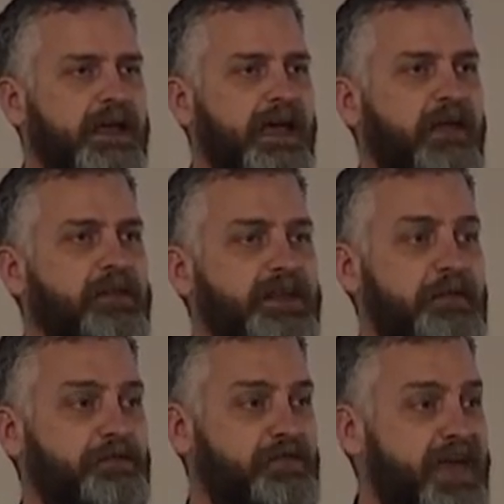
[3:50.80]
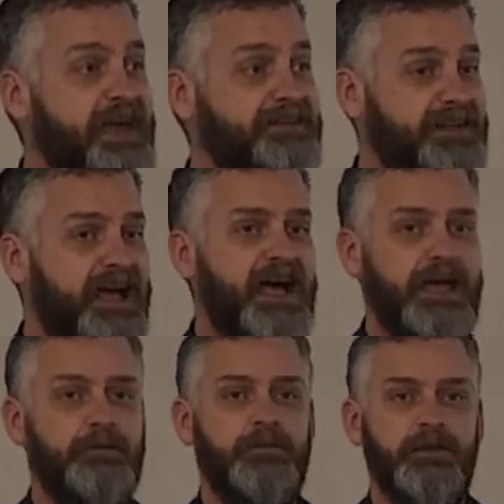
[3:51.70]
And then at that
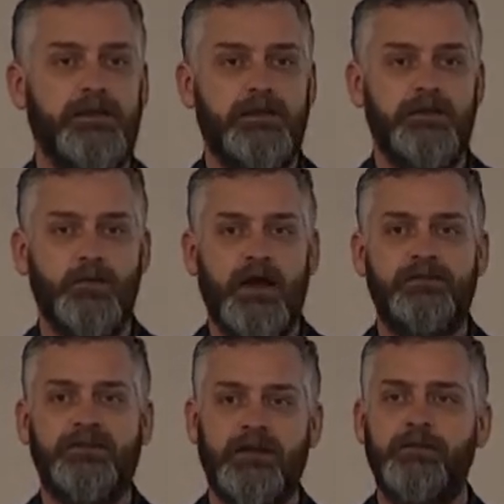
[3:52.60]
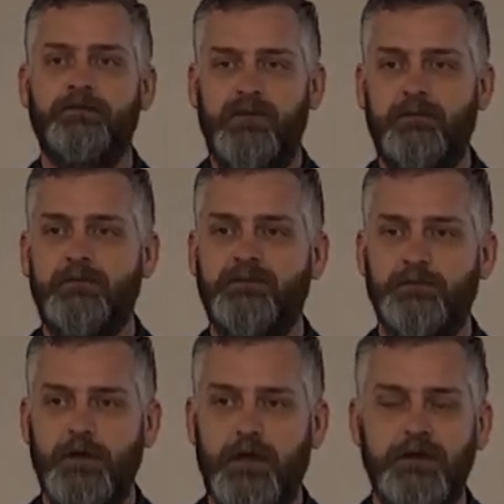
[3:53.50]
time, he writes another famous
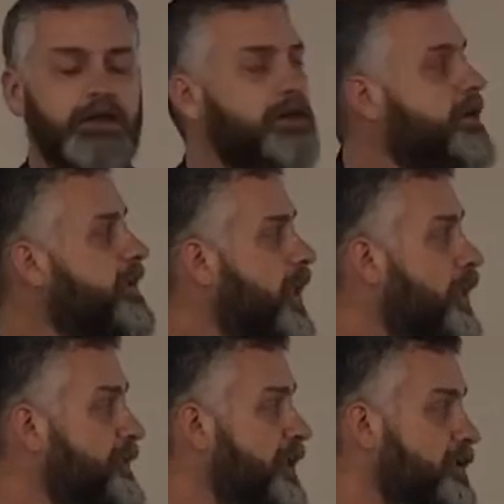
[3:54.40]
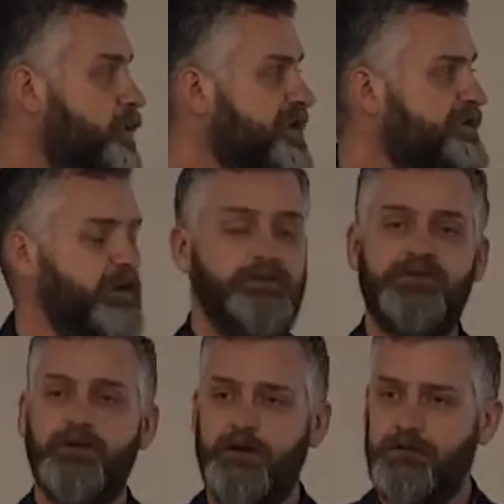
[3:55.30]
book called A Grief
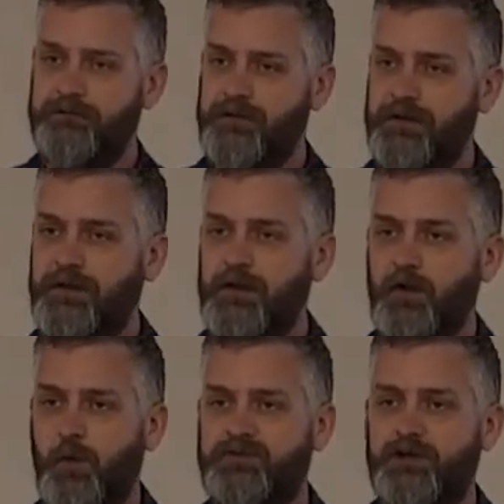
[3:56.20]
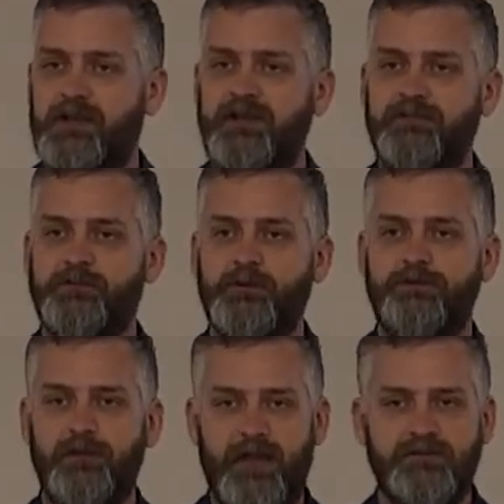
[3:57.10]
Observed, which are his
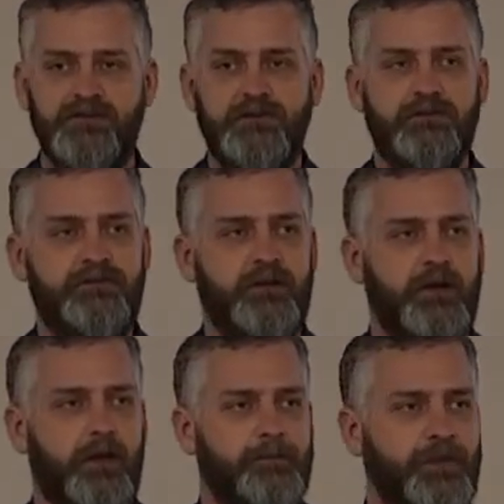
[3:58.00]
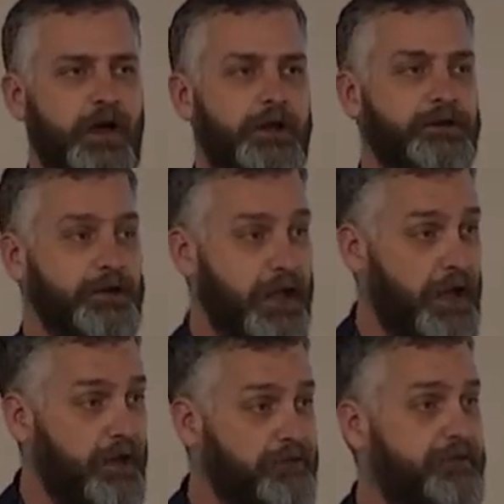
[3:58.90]
reflections on
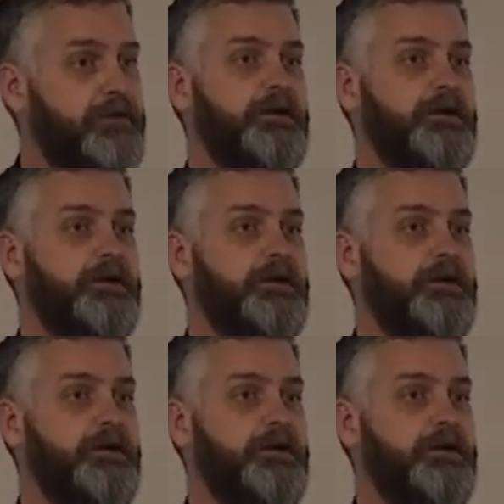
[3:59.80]
love,